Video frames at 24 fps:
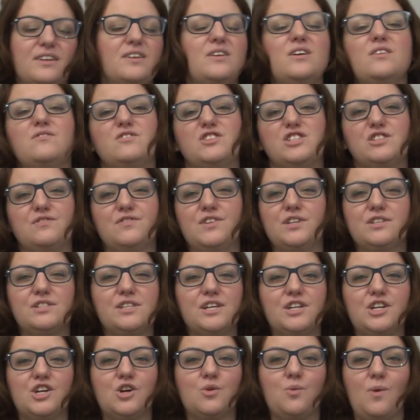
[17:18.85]
it just feels
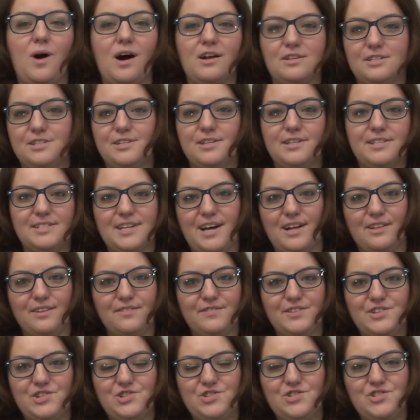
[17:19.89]
like you're watching a
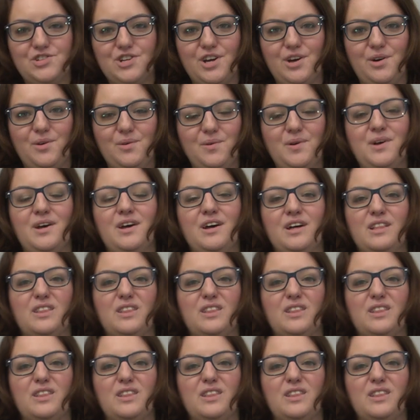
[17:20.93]
television show,